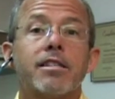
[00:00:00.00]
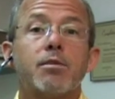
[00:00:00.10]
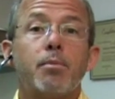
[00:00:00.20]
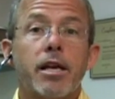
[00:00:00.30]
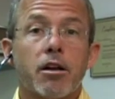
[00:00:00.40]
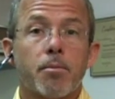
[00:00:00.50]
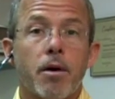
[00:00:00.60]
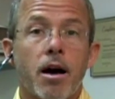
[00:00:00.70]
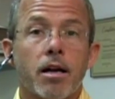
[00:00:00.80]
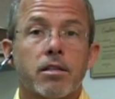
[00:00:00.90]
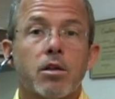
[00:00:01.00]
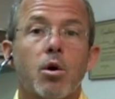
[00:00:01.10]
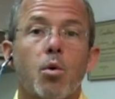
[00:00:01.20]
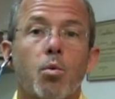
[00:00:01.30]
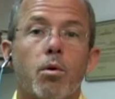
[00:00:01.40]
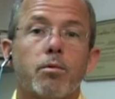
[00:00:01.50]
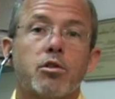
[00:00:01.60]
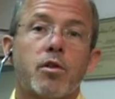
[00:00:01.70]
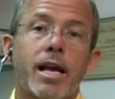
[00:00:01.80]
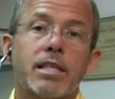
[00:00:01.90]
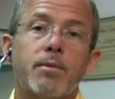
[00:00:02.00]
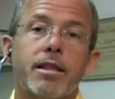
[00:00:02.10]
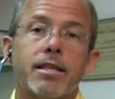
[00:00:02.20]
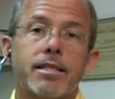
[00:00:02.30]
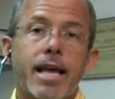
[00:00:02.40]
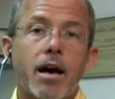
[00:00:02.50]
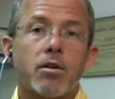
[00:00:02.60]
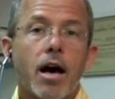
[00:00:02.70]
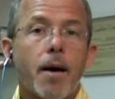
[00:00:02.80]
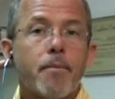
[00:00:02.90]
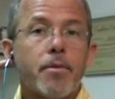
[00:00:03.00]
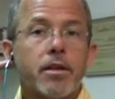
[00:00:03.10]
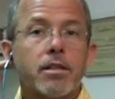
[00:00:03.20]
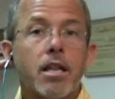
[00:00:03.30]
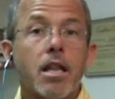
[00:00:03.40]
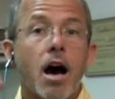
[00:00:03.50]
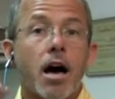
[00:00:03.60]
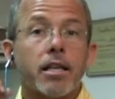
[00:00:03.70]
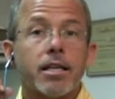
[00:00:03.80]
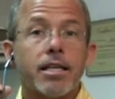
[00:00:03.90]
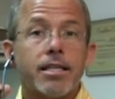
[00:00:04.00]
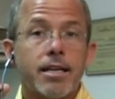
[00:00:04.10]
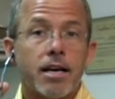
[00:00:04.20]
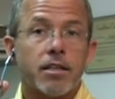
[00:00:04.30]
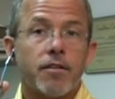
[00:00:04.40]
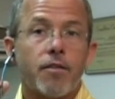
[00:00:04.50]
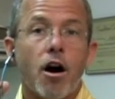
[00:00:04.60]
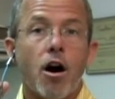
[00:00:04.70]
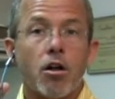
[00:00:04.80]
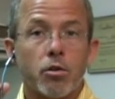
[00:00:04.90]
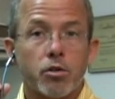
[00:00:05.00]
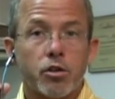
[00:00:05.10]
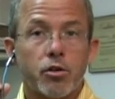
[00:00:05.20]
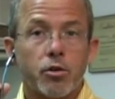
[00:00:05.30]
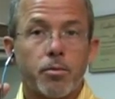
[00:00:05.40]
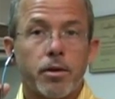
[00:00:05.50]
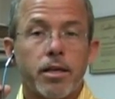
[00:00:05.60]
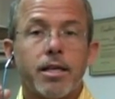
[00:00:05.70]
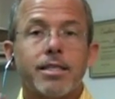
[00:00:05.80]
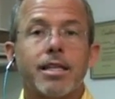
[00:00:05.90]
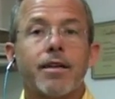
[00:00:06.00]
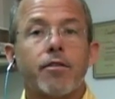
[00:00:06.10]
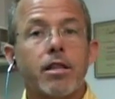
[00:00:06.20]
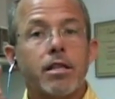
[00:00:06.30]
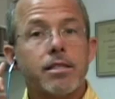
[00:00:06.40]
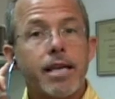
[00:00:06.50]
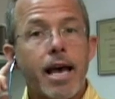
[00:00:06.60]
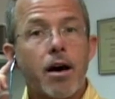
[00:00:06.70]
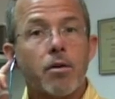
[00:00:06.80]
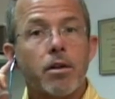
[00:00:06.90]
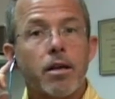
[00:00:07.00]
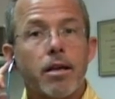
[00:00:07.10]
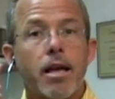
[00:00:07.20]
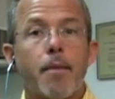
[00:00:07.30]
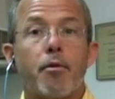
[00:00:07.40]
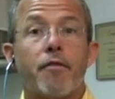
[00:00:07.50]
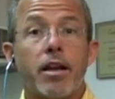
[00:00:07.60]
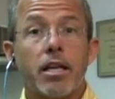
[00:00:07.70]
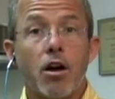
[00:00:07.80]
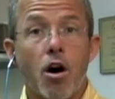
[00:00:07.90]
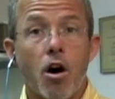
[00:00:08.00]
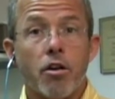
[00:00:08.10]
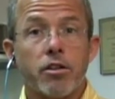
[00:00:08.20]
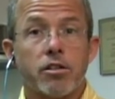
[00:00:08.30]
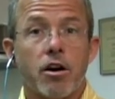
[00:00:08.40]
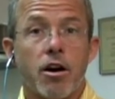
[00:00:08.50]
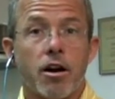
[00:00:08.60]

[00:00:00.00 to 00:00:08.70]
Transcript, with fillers: This speaker box will transmit the sound up this non-conductive hollow tube, delivering the sound and preventing all the